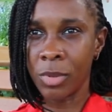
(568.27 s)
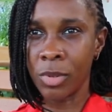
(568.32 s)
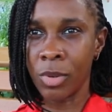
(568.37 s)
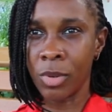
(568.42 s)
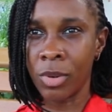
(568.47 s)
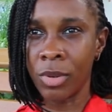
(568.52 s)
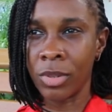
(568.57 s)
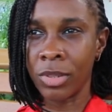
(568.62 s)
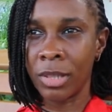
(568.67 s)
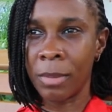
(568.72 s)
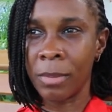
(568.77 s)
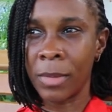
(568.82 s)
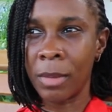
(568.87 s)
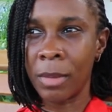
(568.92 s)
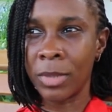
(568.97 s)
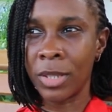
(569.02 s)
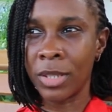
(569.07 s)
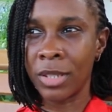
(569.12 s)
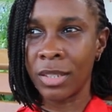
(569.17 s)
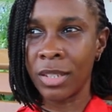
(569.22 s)
you know,
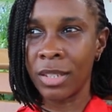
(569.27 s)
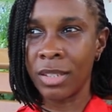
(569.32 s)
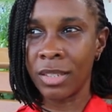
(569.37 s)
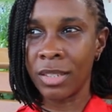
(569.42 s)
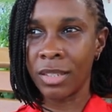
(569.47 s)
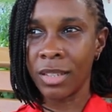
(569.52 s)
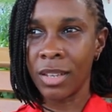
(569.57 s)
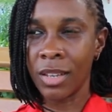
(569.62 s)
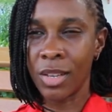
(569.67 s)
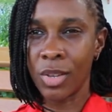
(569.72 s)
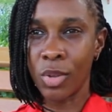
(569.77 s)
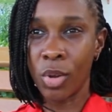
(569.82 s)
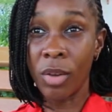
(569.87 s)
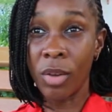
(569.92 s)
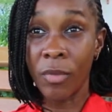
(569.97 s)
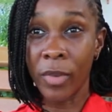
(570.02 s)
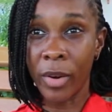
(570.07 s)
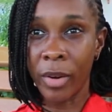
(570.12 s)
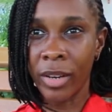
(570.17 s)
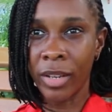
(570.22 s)
sometimes it's, it's
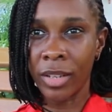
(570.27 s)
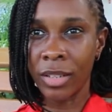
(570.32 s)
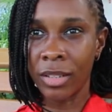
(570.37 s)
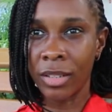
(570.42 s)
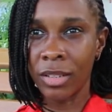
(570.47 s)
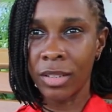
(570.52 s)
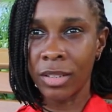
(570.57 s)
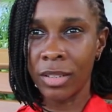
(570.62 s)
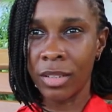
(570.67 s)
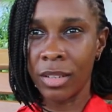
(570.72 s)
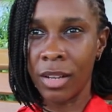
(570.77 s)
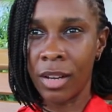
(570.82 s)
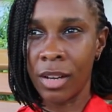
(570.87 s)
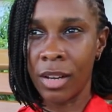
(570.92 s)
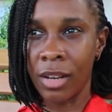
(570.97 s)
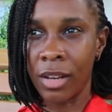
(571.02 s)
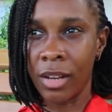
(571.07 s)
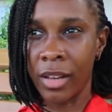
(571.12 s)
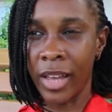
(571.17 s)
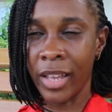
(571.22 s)
not very
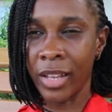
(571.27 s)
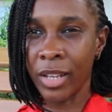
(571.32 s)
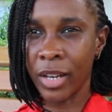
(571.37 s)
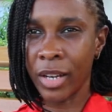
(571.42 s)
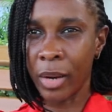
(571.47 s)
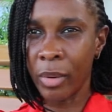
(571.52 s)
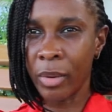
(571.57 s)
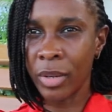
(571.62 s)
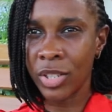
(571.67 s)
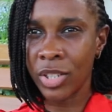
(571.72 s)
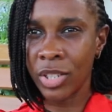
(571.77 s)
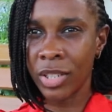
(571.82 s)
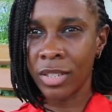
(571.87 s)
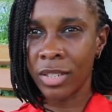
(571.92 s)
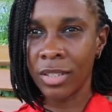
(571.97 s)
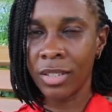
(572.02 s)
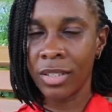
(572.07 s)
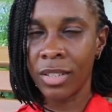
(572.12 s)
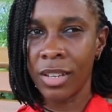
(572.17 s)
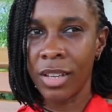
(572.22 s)
uh,
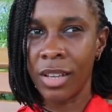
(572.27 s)
encouraging